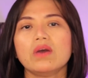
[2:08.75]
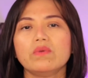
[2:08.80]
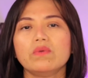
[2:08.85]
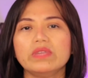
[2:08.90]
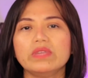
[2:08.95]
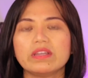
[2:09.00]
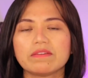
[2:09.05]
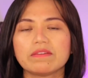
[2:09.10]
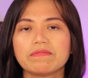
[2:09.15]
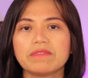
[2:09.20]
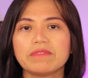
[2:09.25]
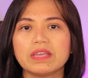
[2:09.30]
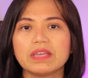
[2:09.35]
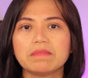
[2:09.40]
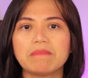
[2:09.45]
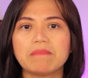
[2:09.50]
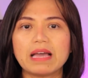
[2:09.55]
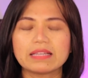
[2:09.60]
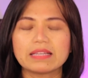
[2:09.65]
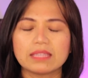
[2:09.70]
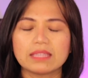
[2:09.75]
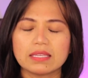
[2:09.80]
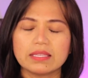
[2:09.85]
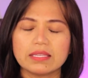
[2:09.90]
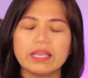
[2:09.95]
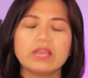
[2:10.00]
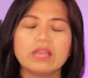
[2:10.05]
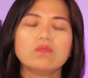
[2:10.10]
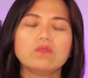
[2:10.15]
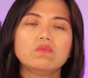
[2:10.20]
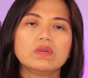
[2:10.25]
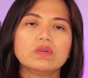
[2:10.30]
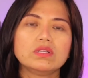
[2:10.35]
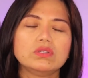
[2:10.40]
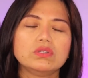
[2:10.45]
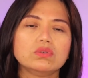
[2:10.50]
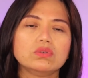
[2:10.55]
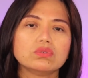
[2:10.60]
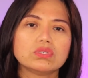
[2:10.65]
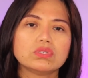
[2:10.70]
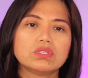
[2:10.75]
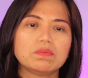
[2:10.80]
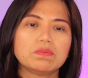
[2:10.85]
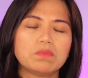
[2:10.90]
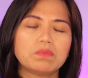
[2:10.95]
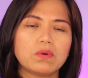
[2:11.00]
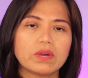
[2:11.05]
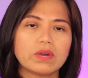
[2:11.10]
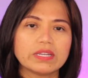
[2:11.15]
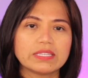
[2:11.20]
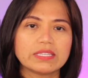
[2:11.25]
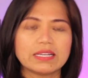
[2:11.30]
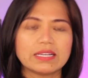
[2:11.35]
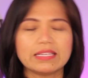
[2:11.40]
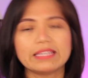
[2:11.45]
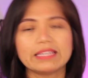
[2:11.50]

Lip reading: with their feedback that they will use the portal.